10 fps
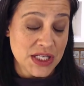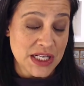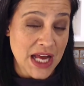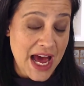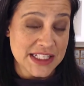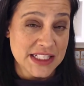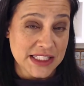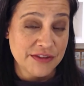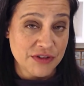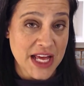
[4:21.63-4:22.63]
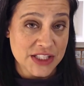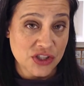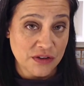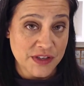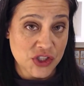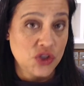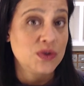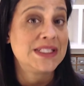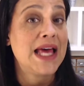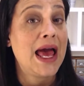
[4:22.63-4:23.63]
had to deliver that service to
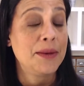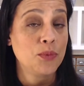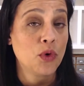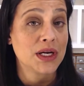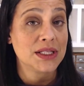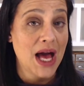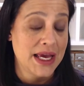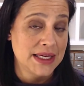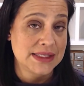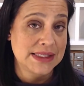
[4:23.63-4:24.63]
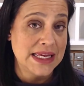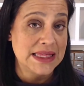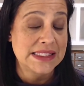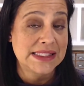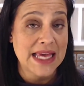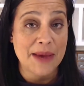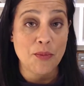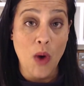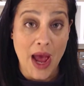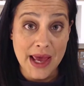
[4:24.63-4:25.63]
10 more clients in the same
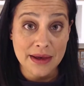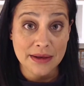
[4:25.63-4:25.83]
way,